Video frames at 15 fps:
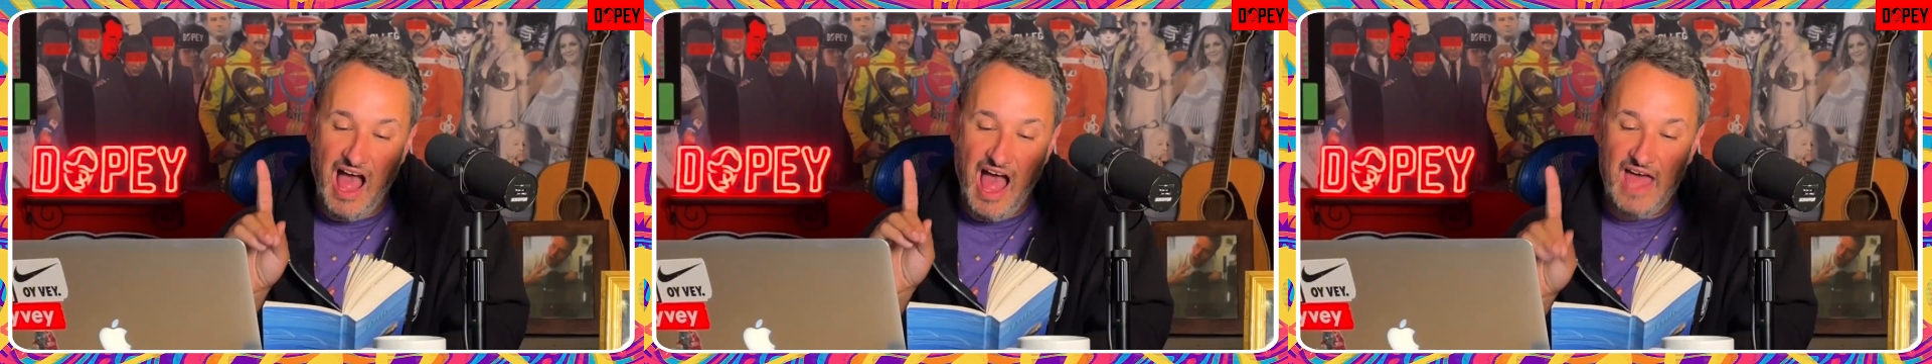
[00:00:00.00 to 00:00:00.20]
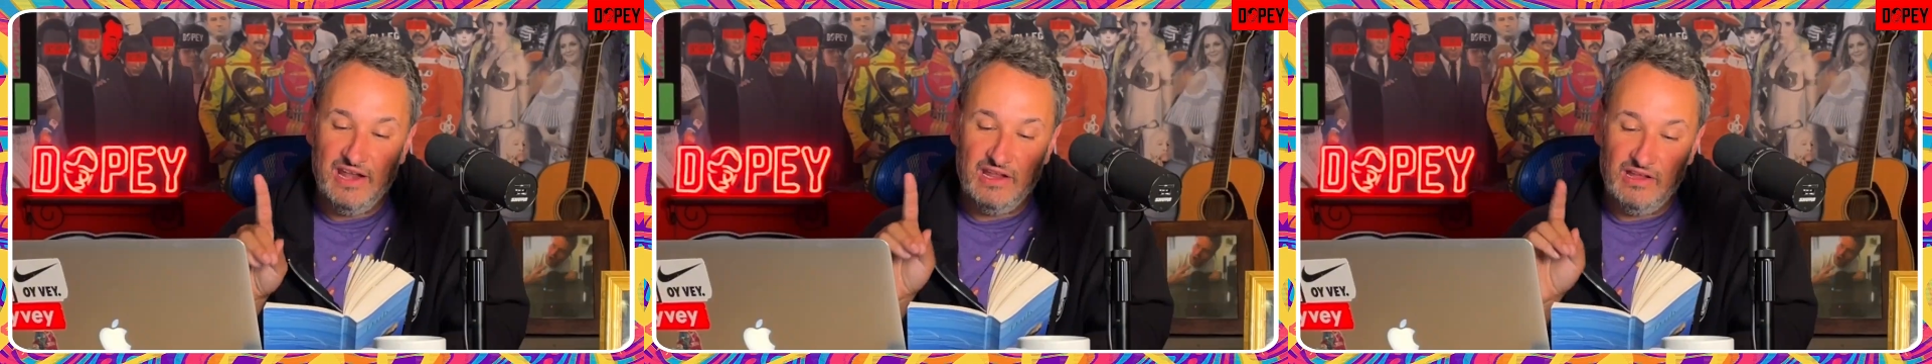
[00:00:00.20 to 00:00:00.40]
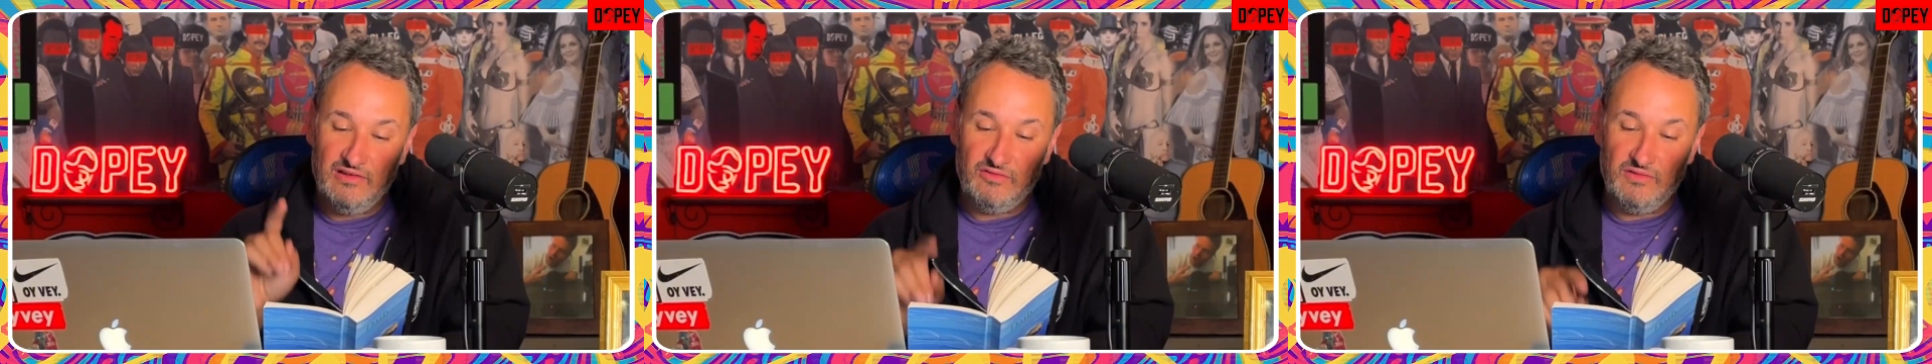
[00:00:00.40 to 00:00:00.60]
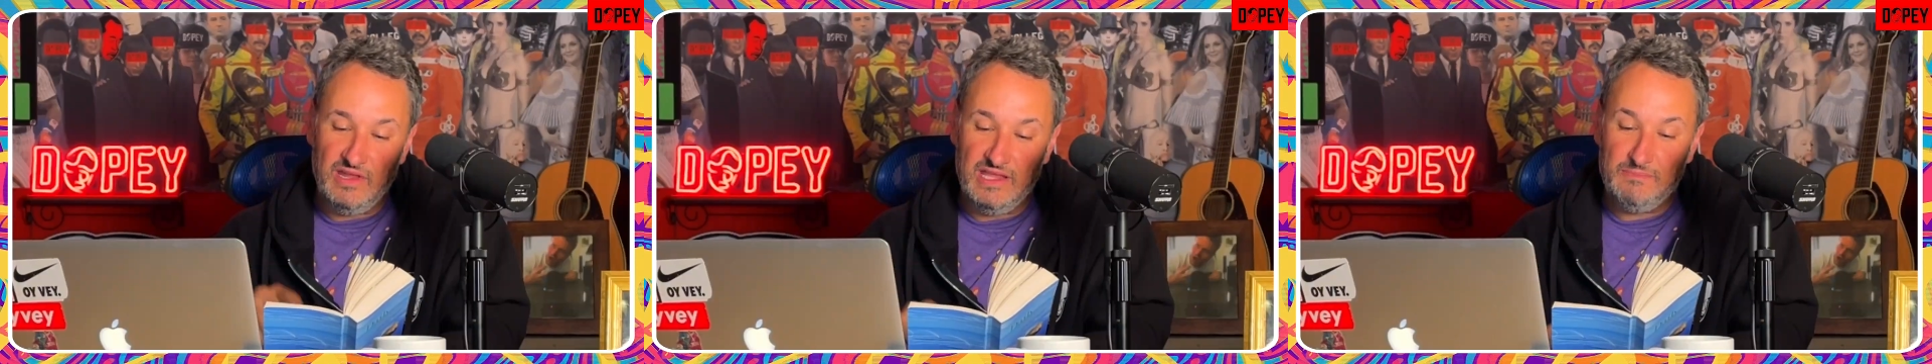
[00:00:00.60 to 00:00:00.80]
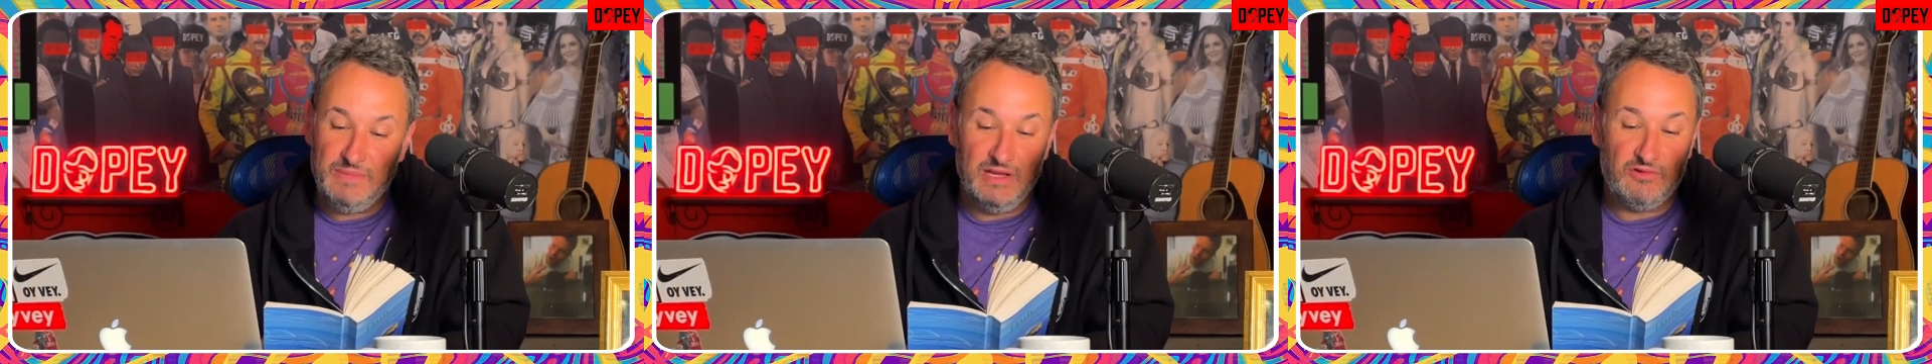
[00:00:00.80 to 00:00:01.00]
God
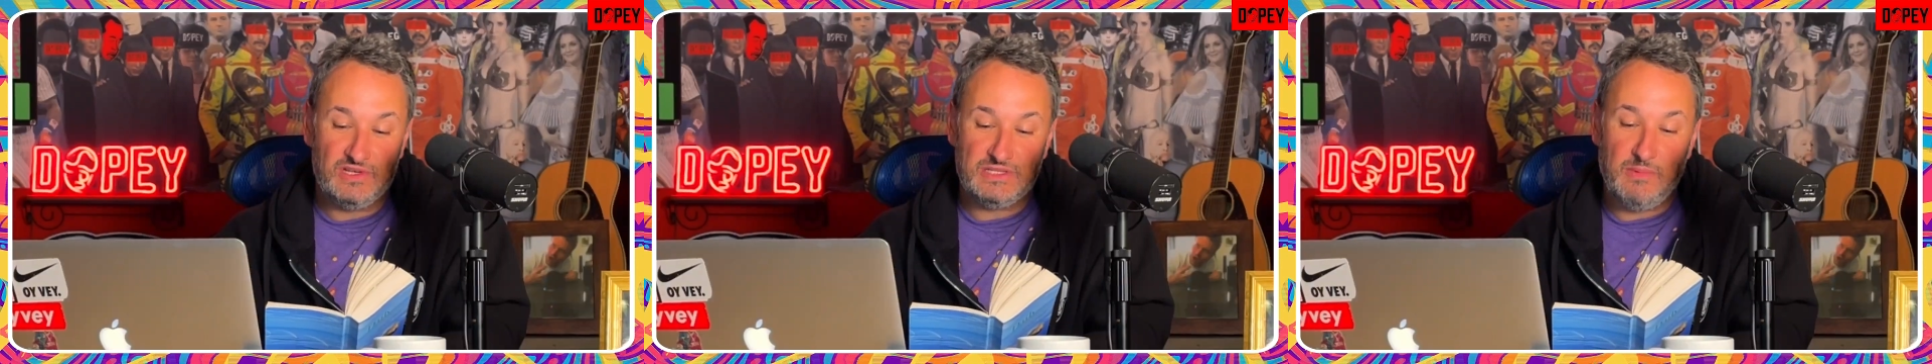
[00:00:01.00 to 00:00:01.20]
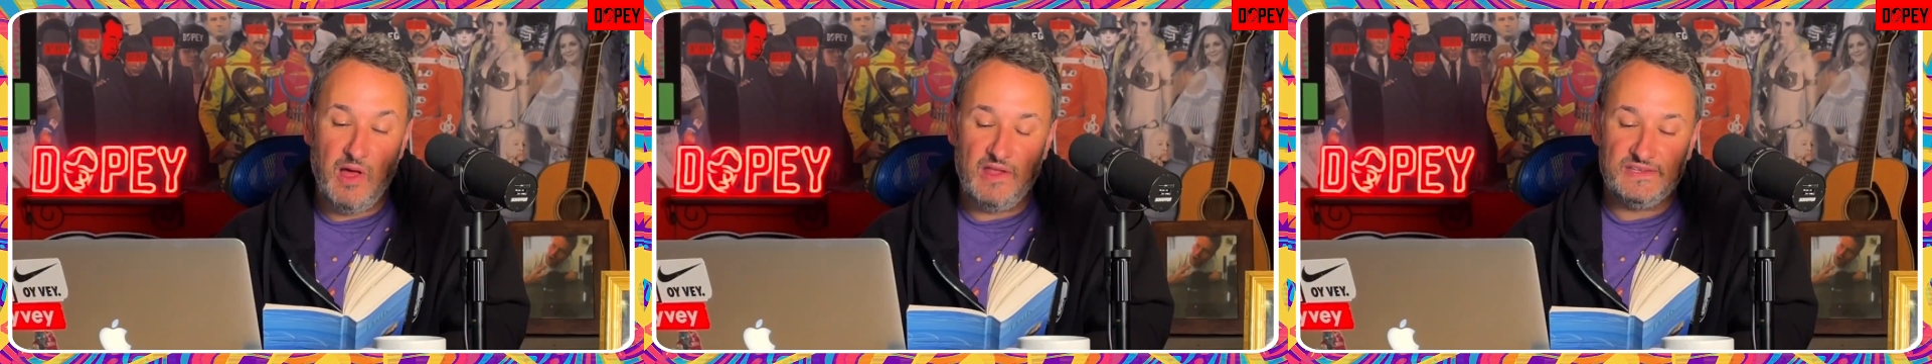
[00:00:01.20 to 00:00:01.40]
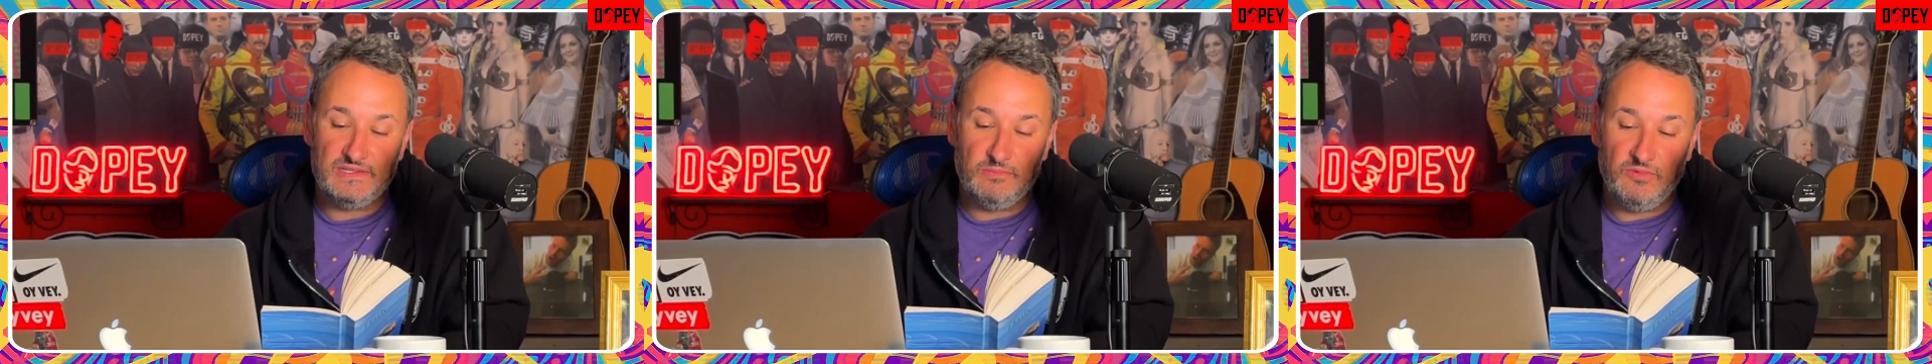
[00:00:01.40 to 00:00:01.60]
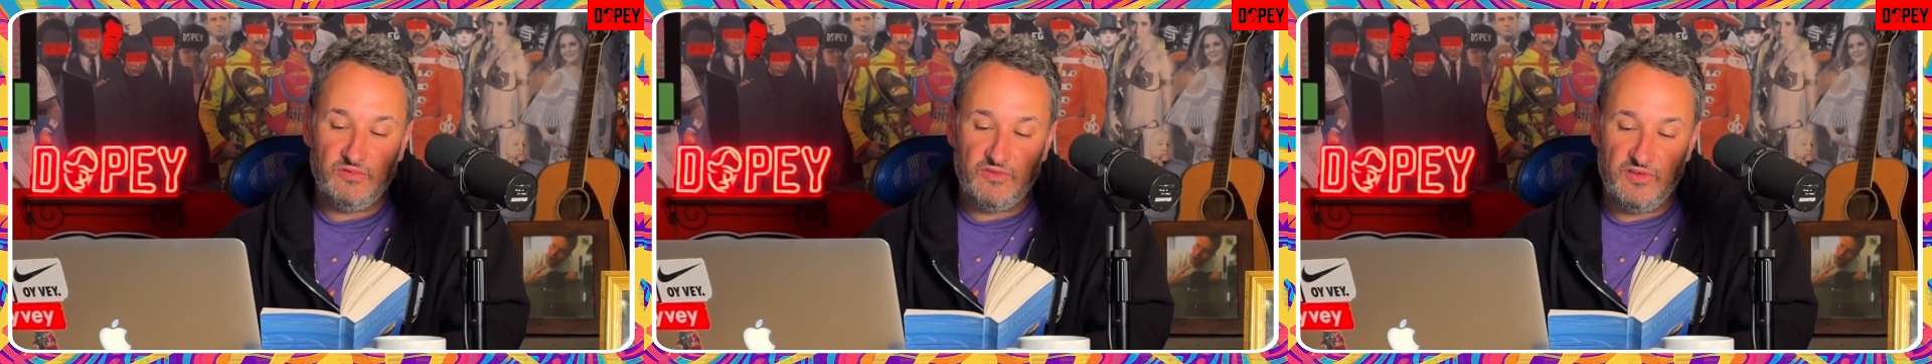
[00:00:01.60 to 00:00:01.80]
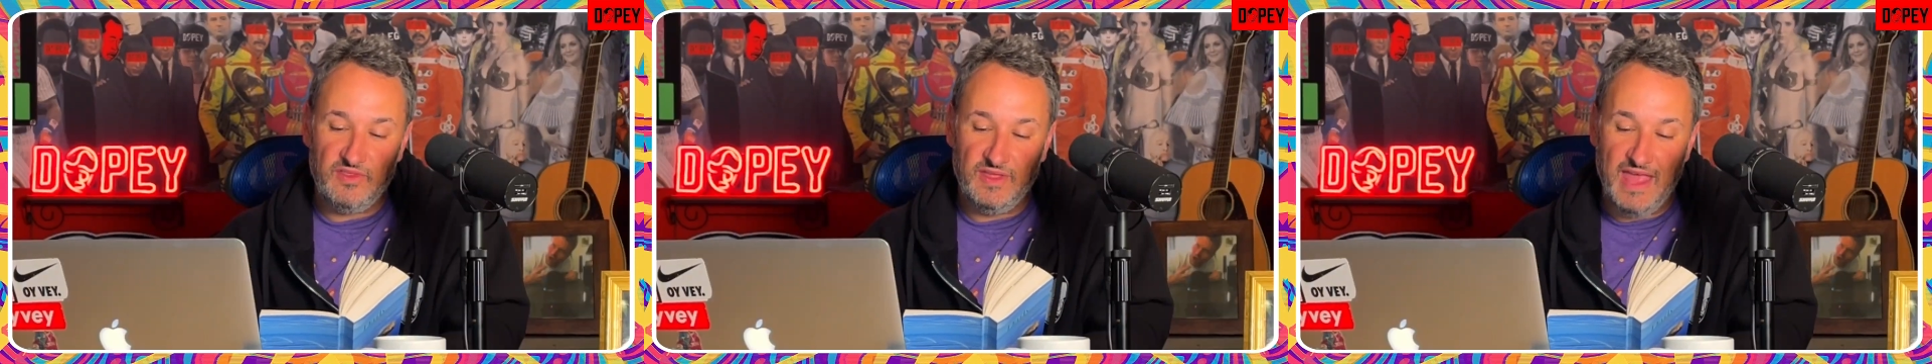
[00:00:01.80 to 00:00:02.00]
be
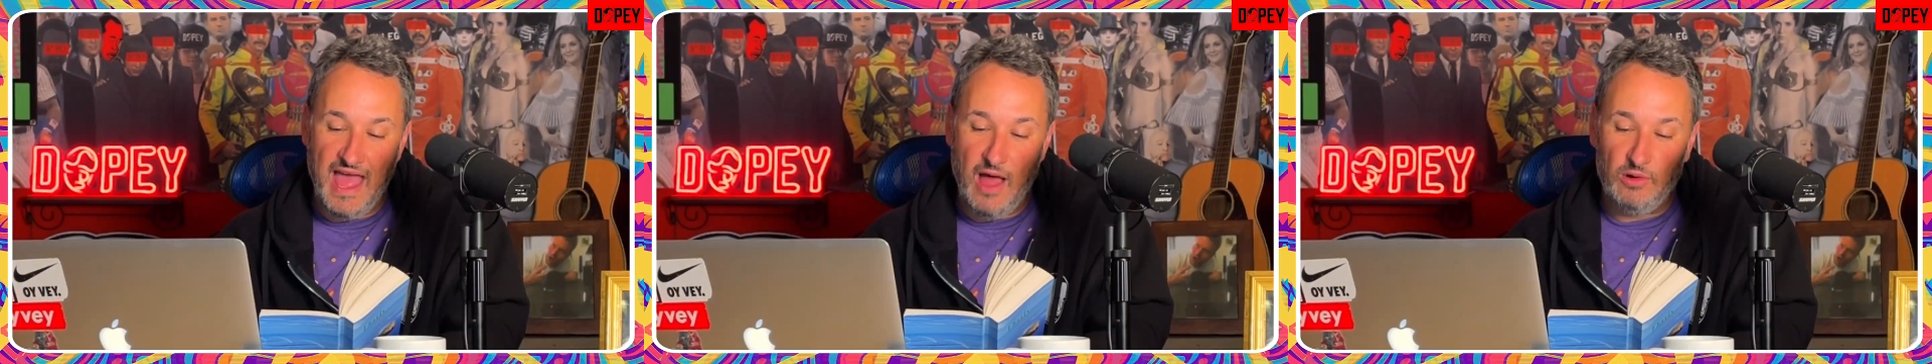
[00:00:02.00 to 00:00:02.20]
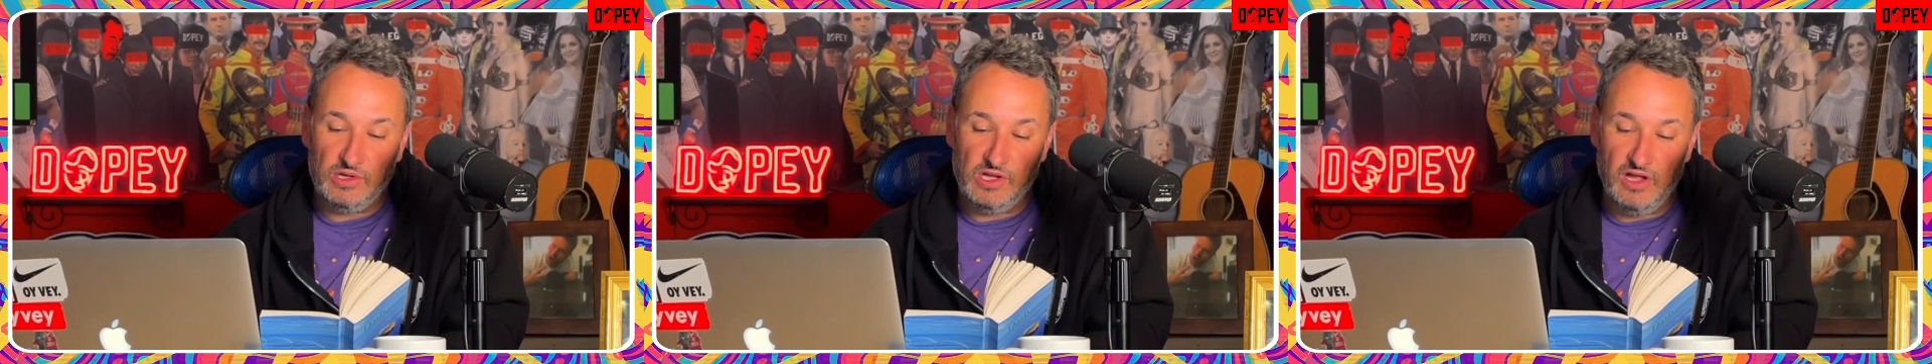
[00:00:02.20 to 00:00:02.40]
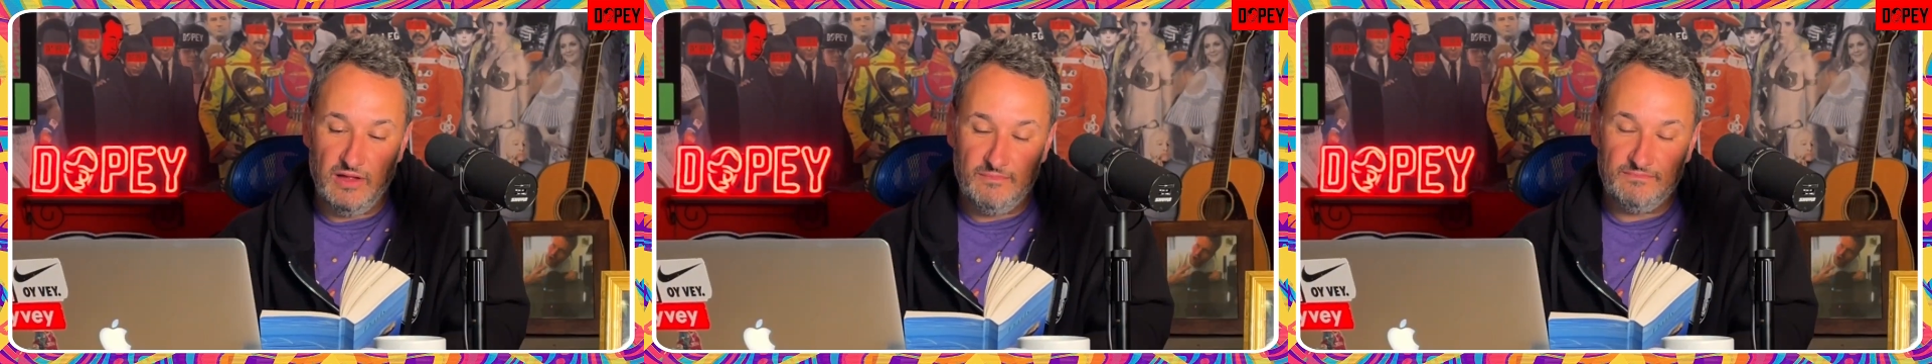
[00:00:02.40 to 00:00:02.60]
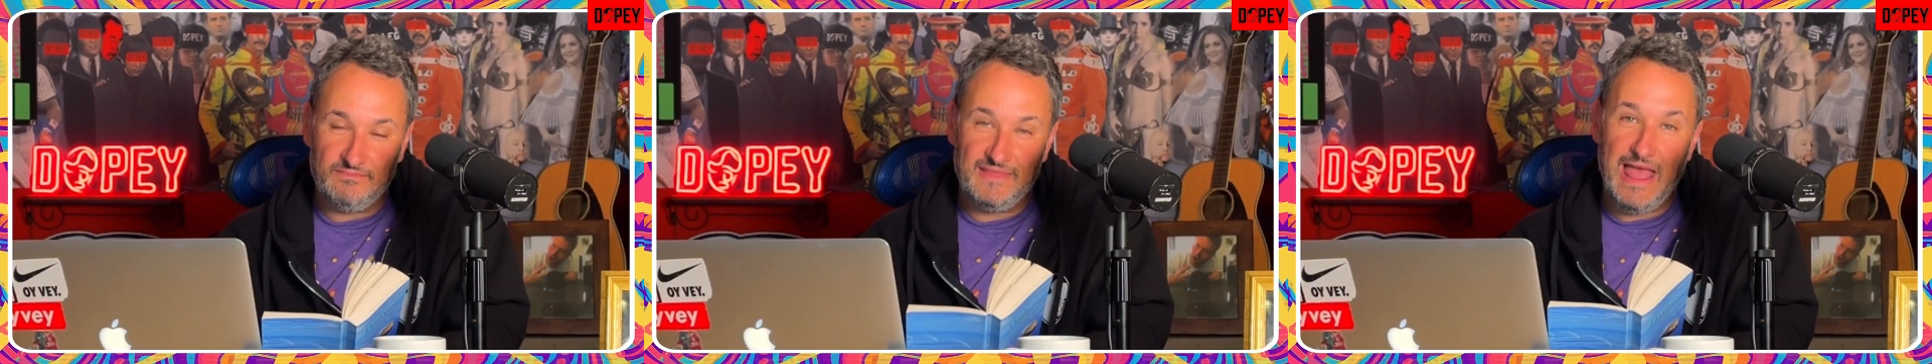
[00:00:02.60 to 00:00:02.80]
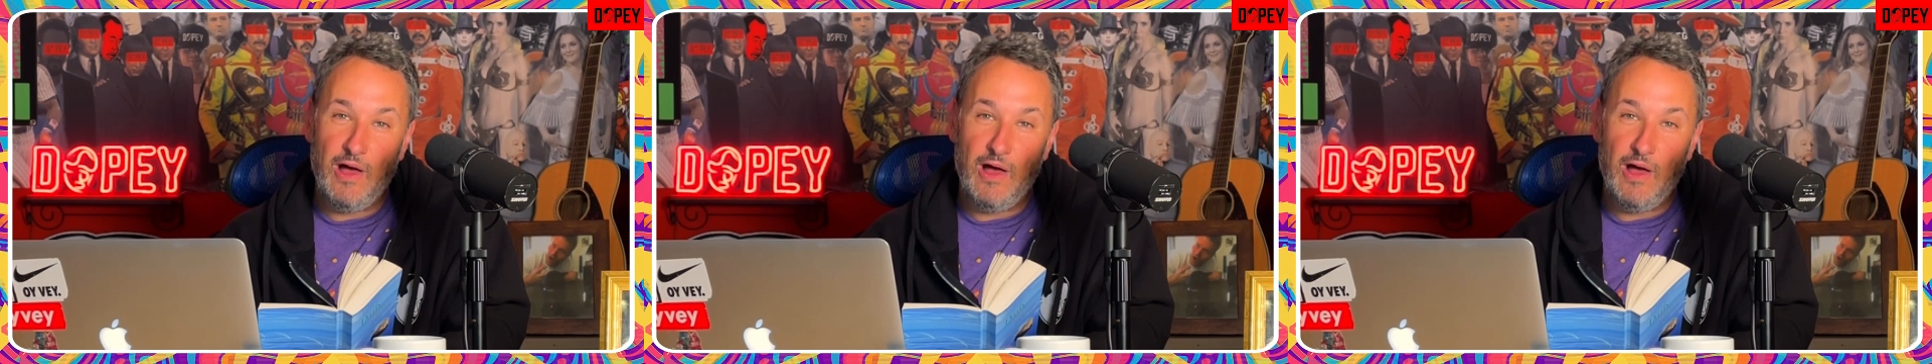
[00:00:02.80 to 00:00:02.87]
responsible for the outcome.